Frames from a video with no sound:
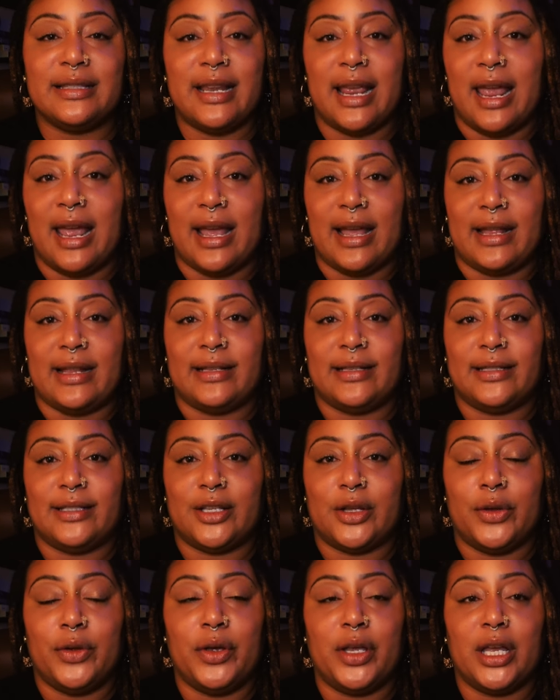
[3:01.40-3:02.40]
dance.
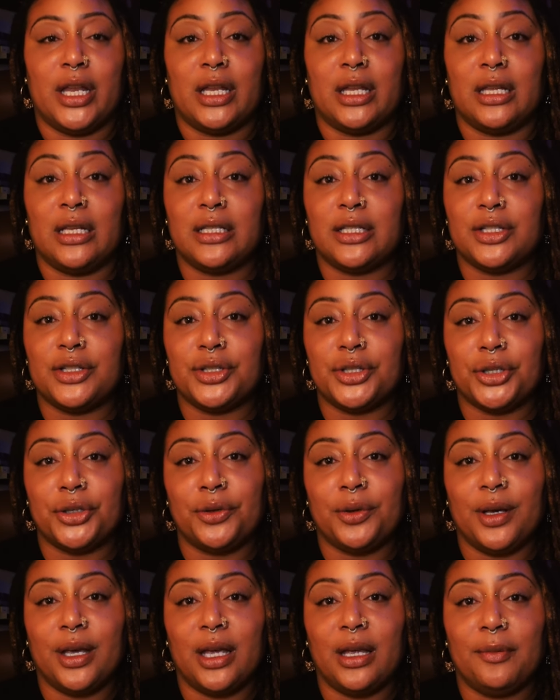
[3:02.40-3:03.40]
So you can listen to
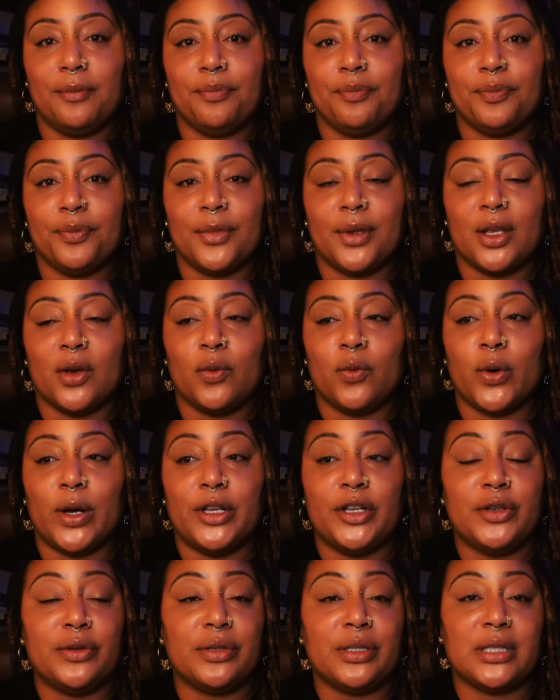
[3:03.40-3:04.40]
it
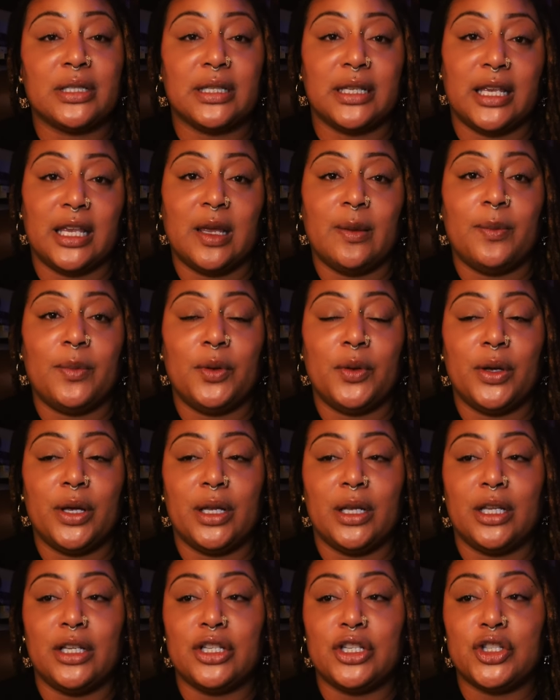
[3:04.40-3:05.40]
when you sleep. You
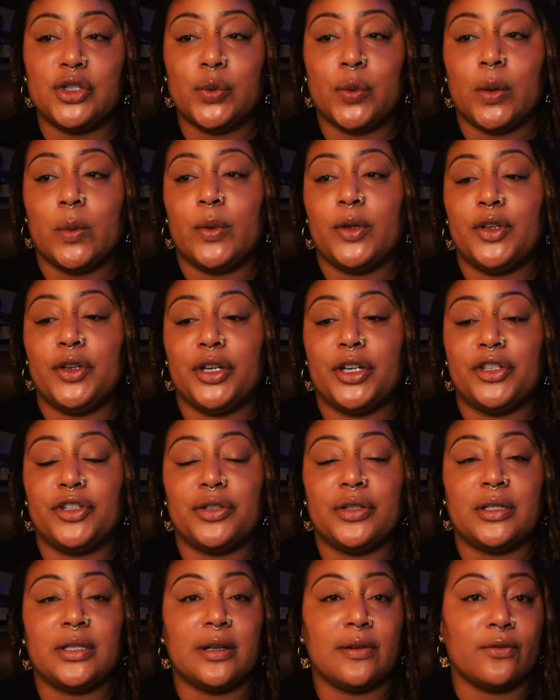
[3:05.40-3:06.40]
can listen to it when you get
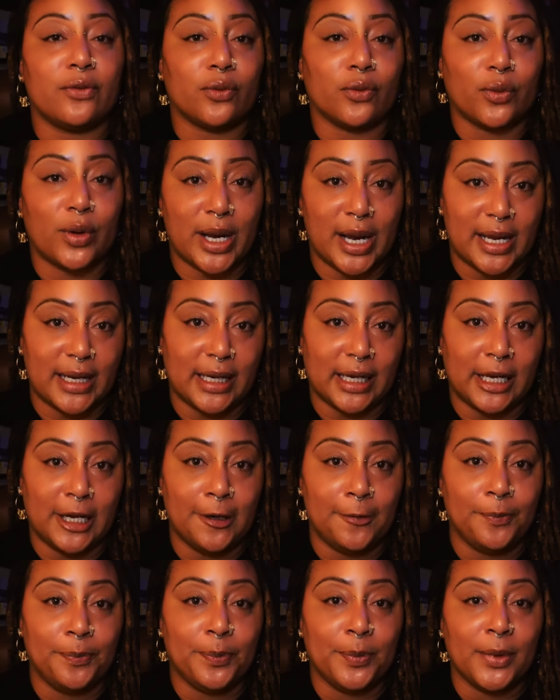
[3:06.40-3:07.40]
yourself
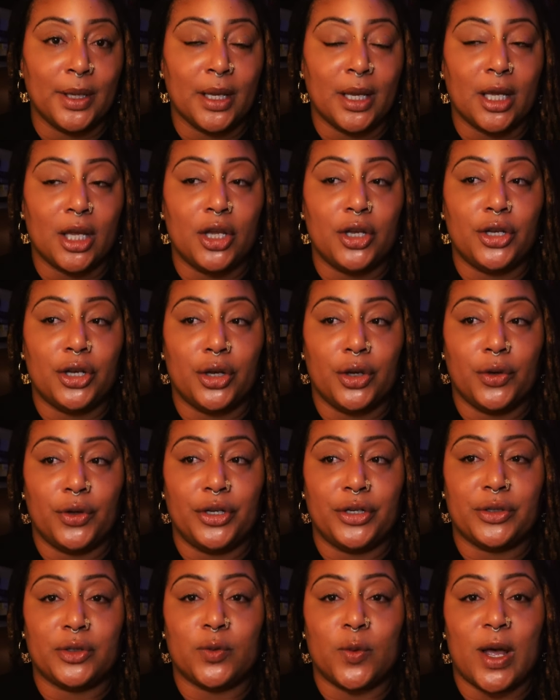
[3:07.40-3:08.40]
ready. You know,
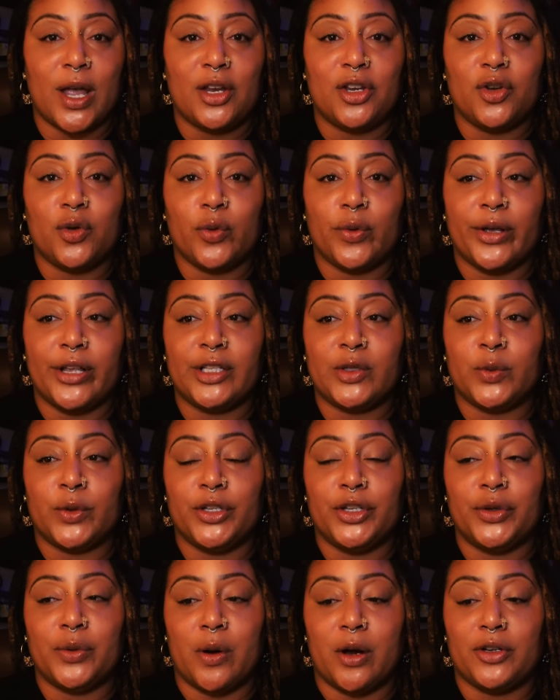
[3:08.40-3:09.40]
there's white noise
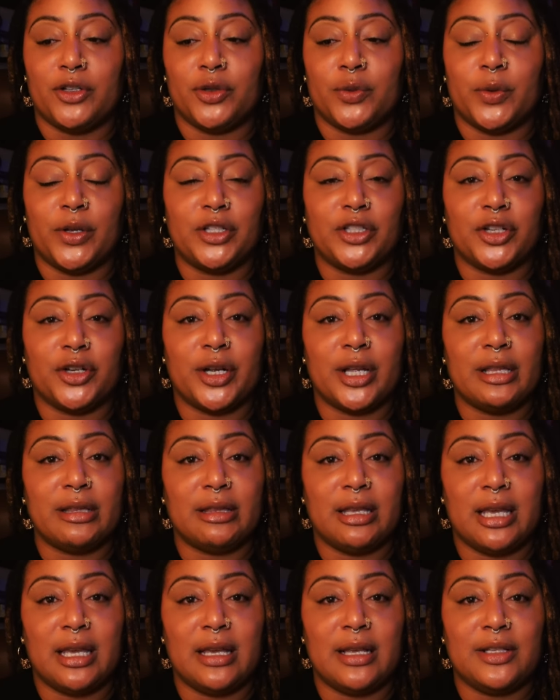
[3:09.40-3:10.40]
when you are doing certain
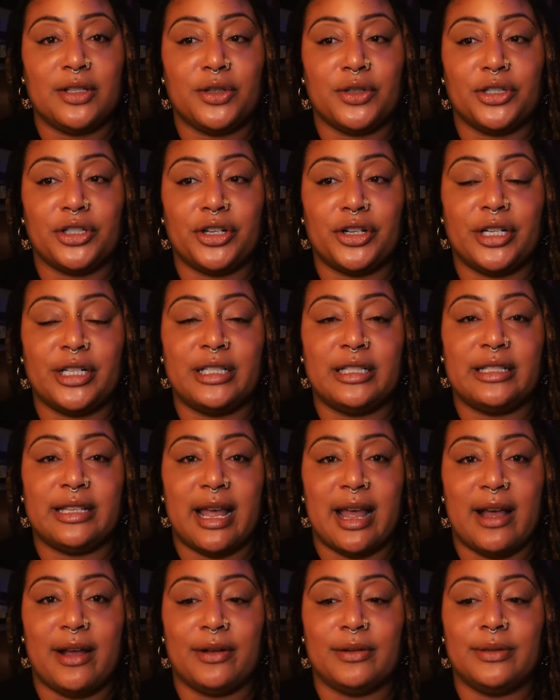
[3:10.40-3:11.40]
things or certain
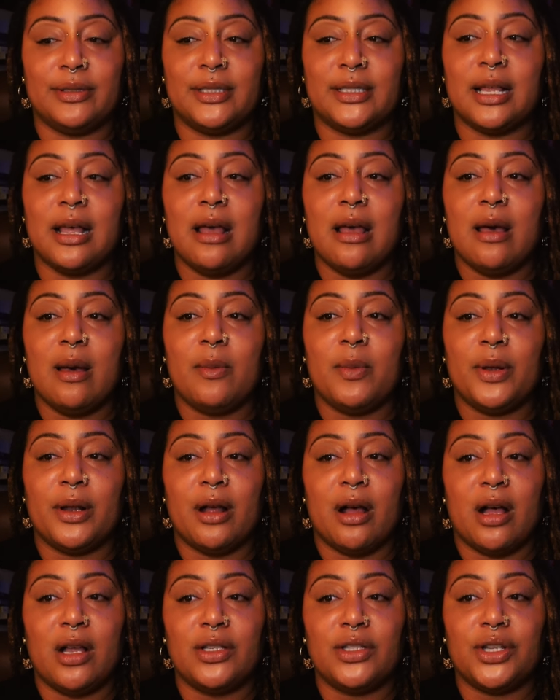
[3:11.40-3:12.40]
sounds. But
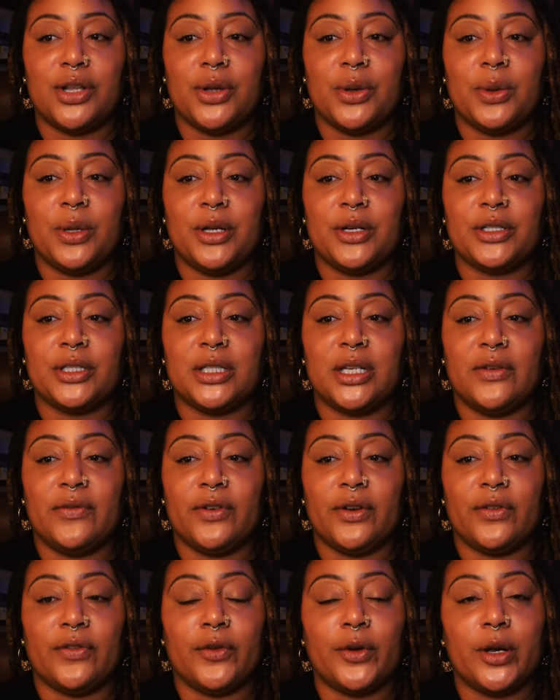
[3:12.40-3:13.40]
also, there's
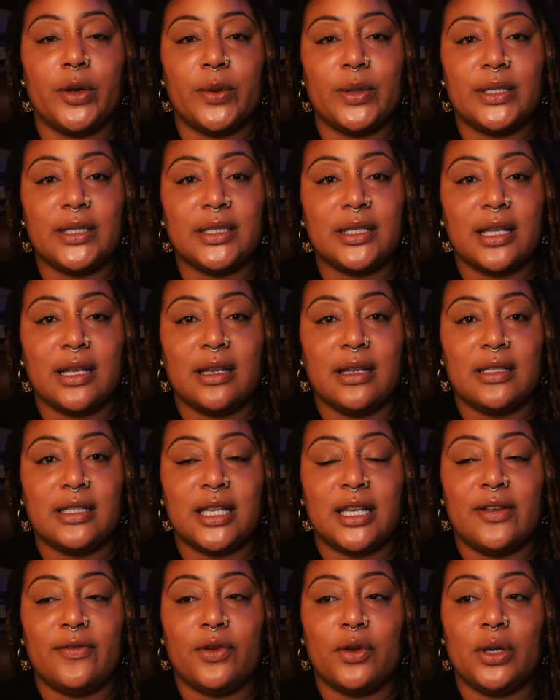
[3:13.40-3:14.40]
different frequencies.
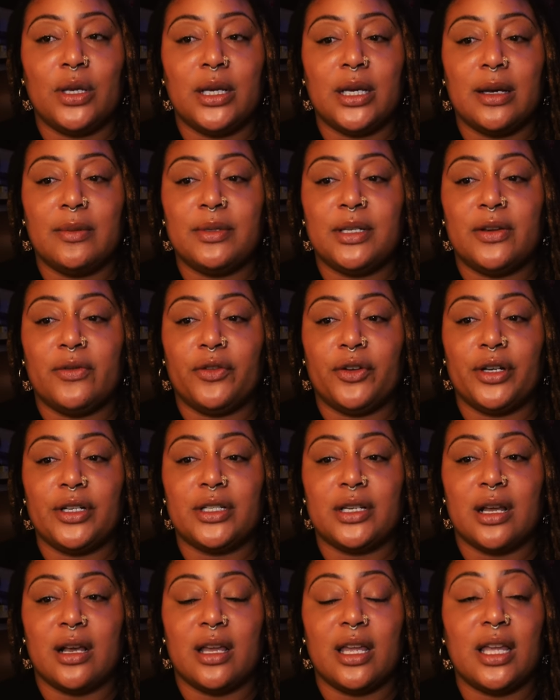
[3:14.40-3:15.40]
And if you look up
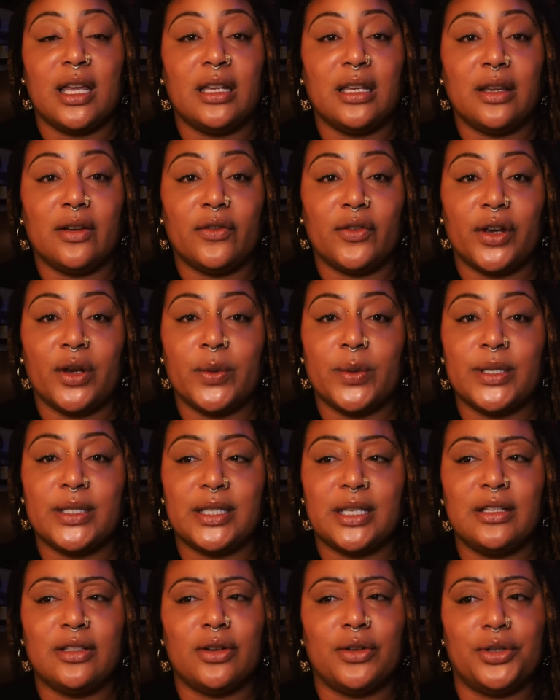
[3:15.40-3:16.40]
different healing
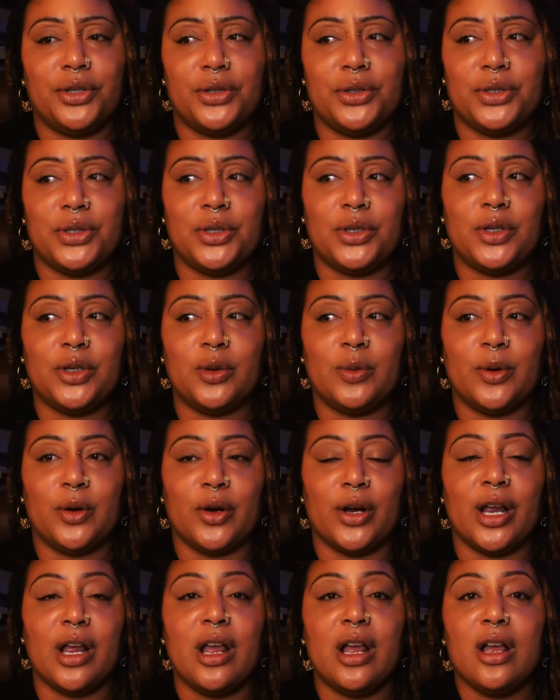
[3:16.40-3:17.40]
frequencies on YouTube
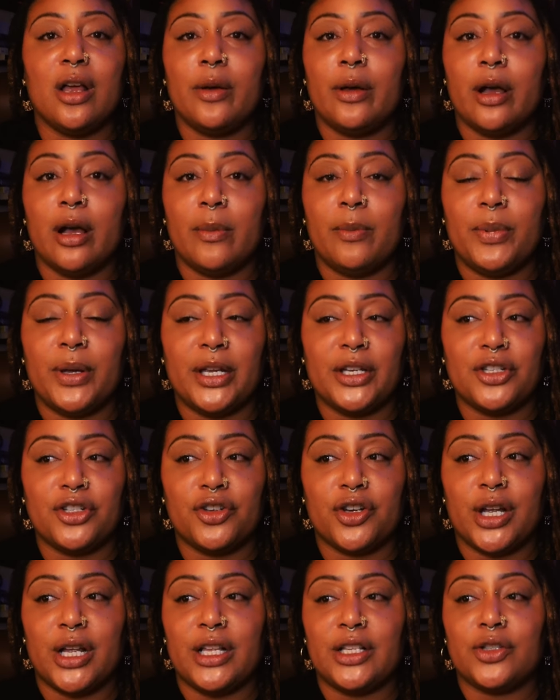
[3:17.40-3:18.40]
or
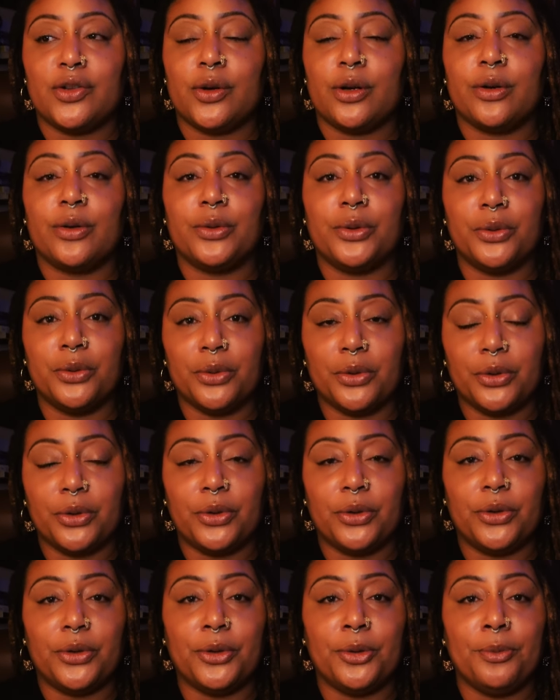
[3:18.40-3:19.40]
Pinterest or
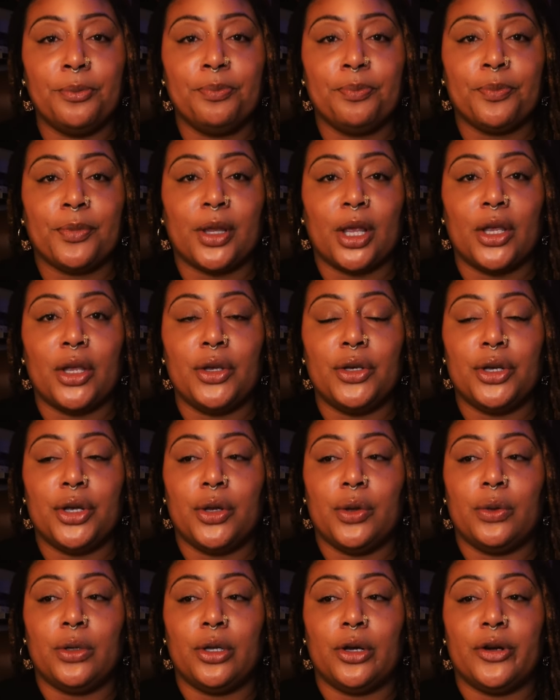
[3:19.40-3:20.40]
Google, you
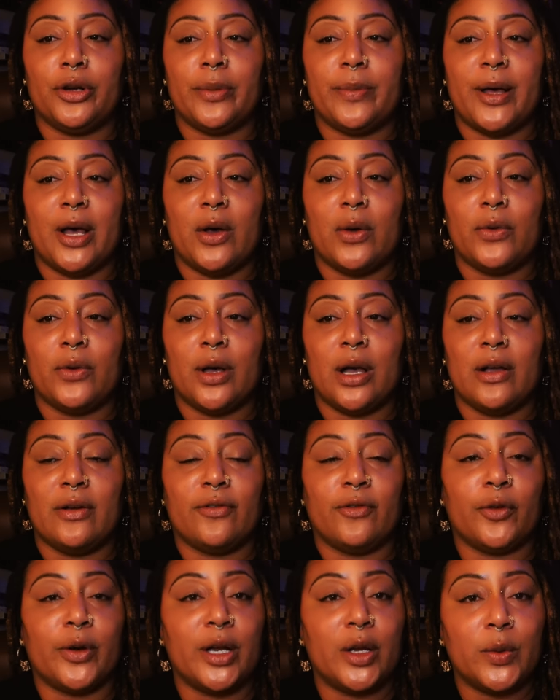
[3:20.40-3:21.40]
know, learn about
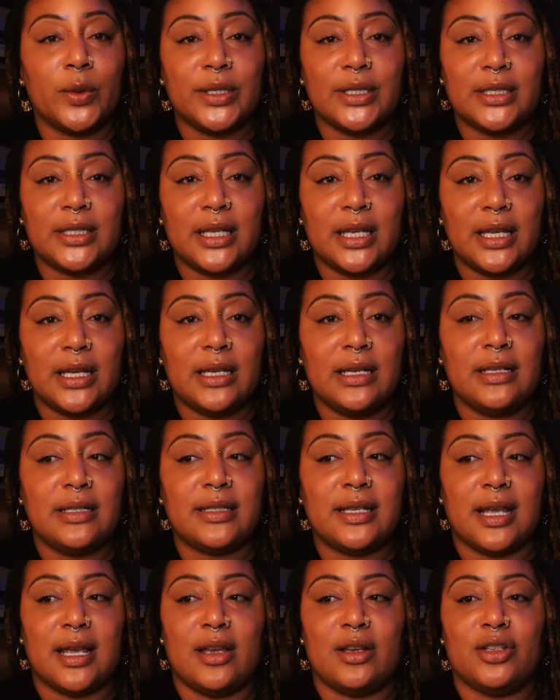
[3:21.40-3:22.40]

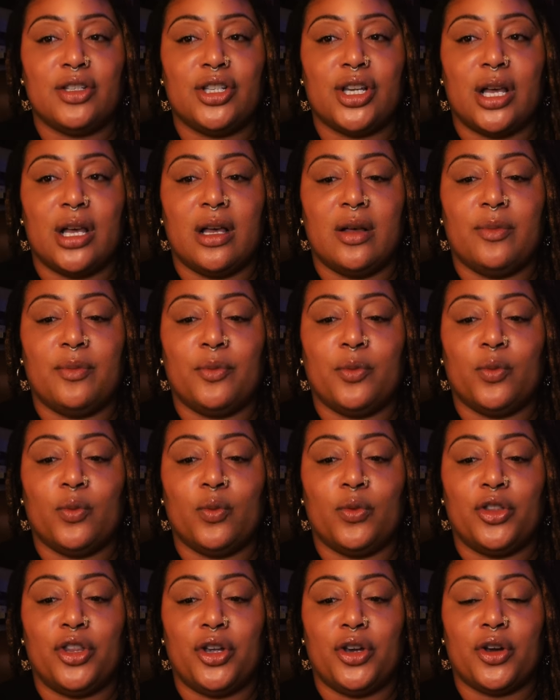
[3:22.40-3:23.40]
frequencies and
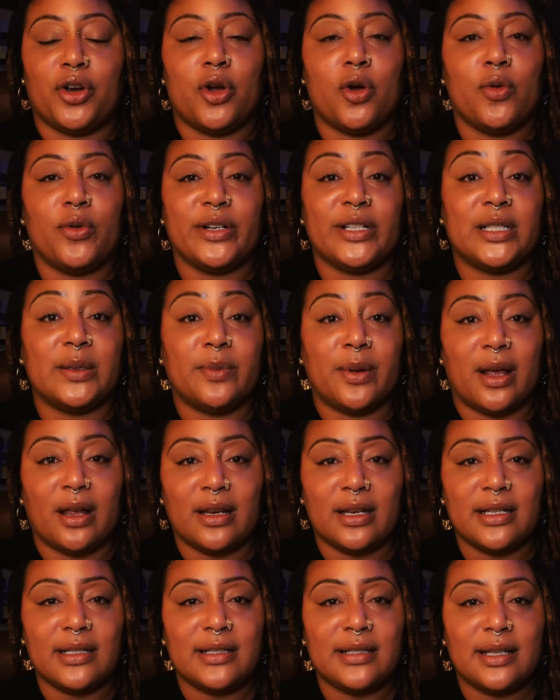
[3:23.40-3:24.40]
their
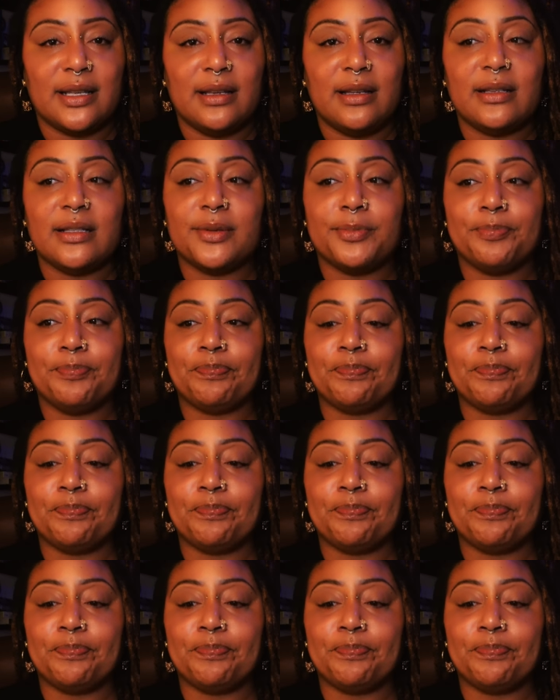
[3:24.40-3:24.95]
correspondences.